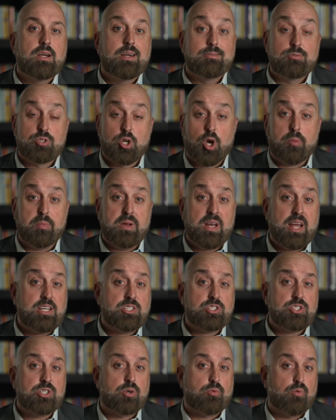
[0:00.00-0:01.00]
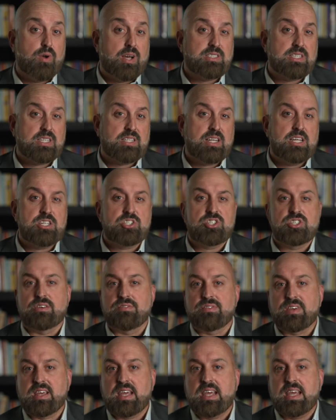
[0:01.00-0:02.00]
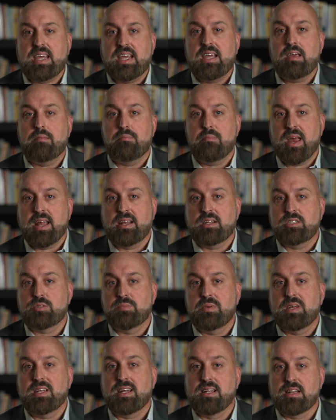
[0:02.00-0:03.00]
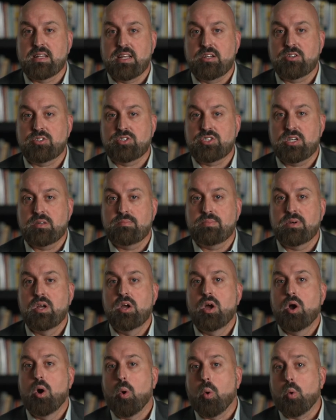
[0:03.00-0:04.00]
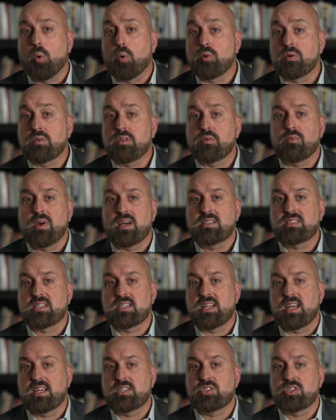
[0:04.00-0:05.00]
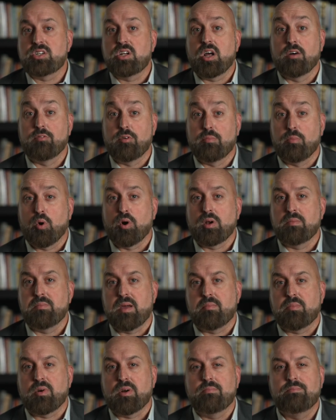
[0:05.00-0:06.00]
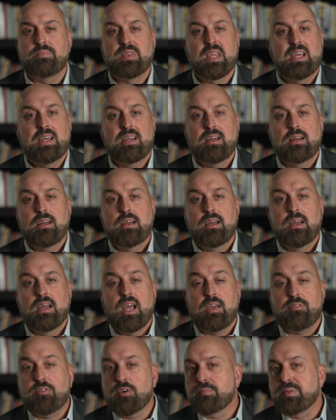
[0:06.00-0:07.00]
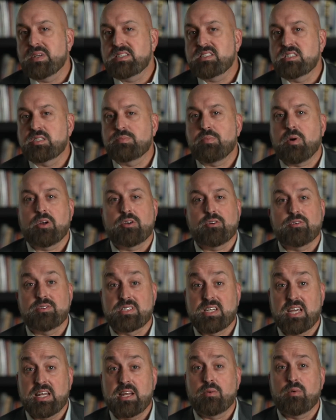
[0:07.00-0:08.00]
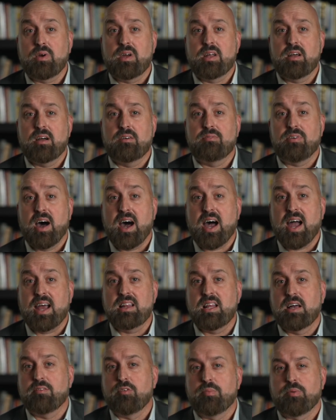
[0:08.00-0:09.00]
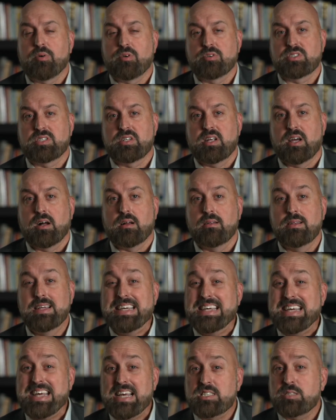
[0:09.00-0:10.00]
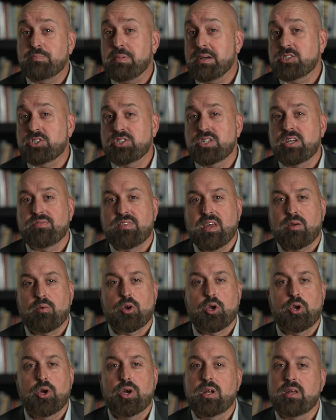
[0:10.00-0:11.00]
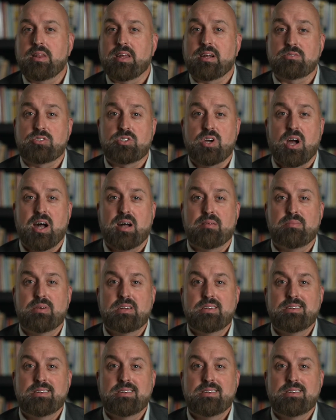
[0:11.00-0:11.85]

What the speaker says: termination or resignation of key management and leadership, or the resignation of a board member. If your business partner is getting rid of high-level personnel, especially if they were good at their job,